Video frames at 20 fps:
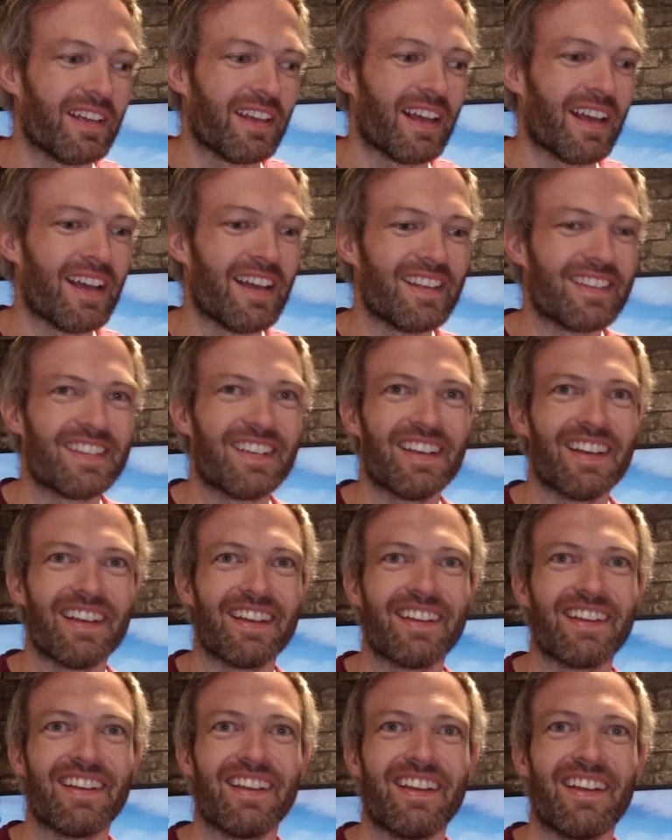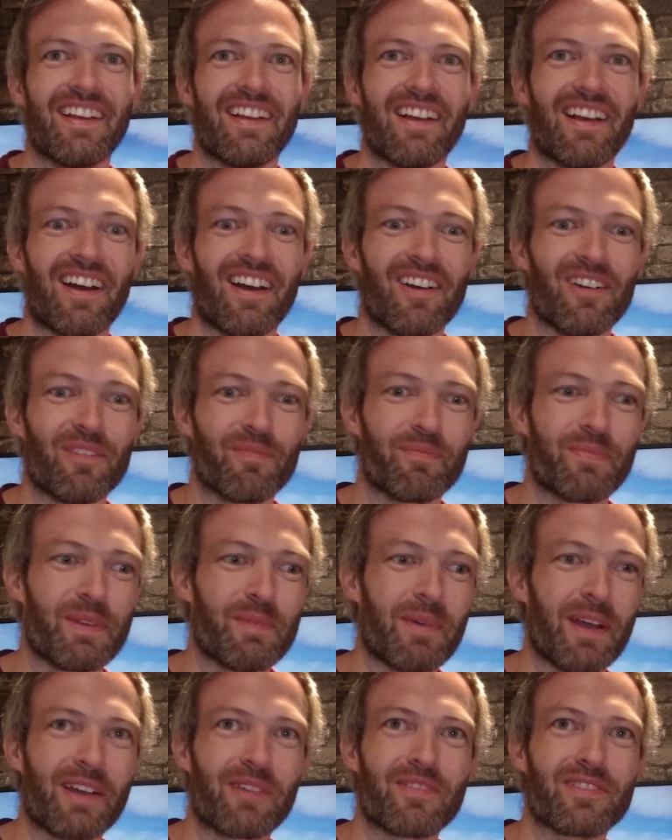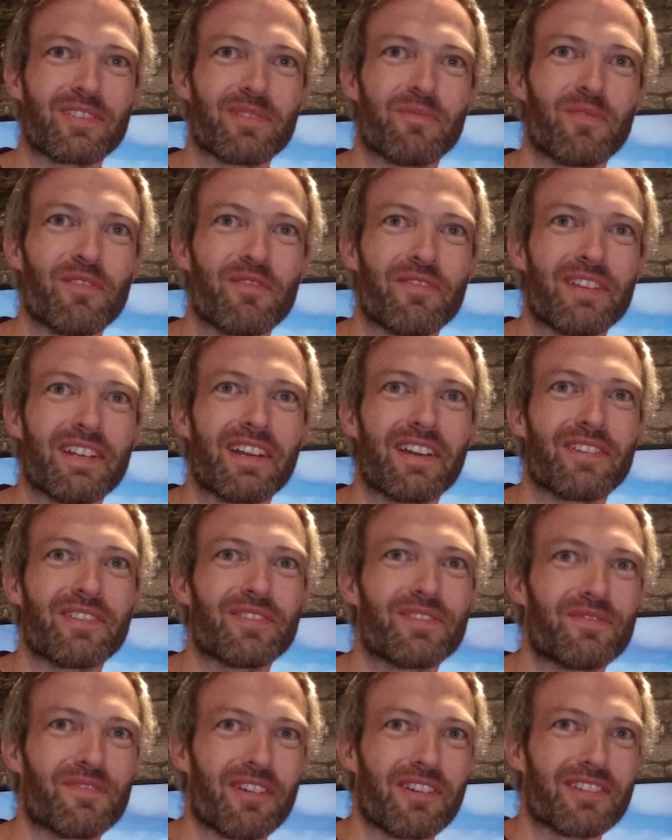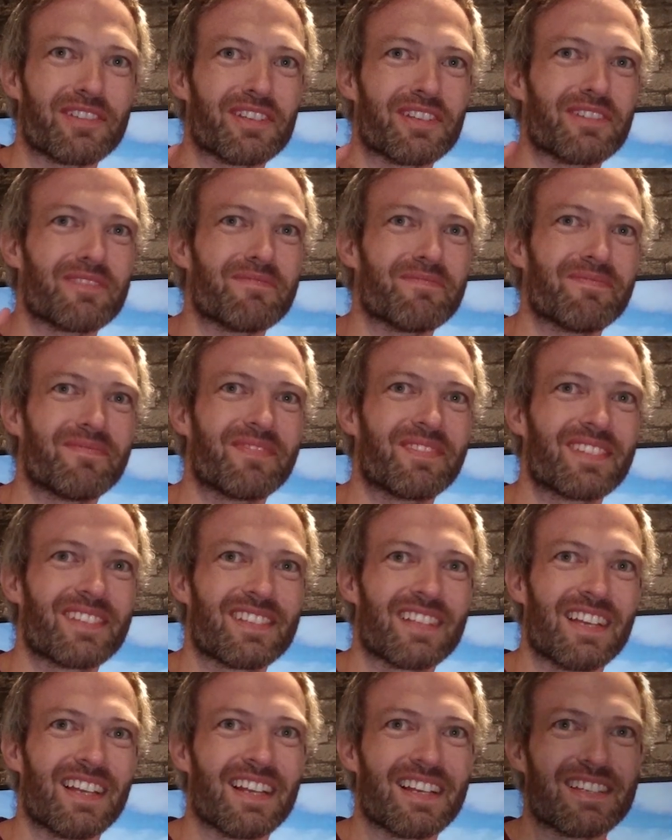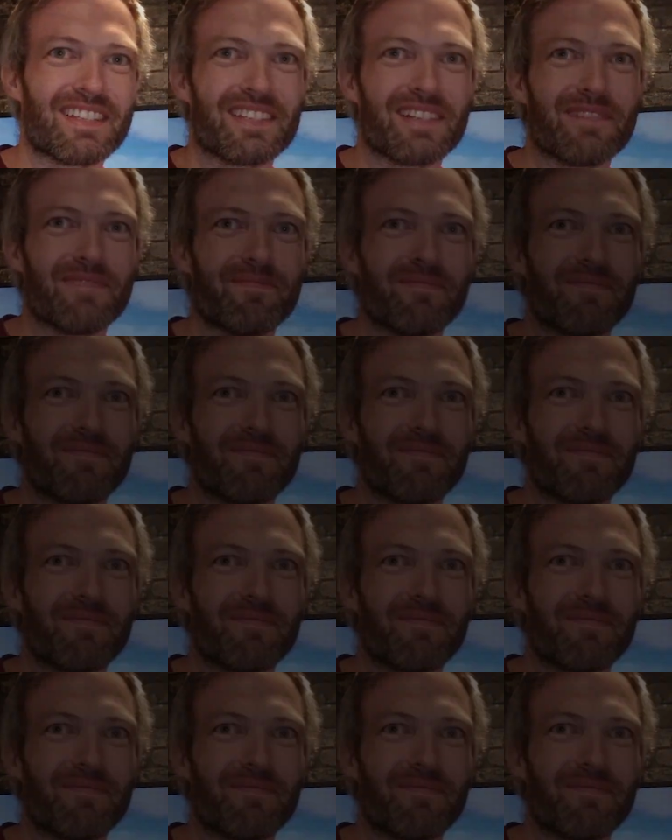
And I'll be back with some more videos very soon. See you later.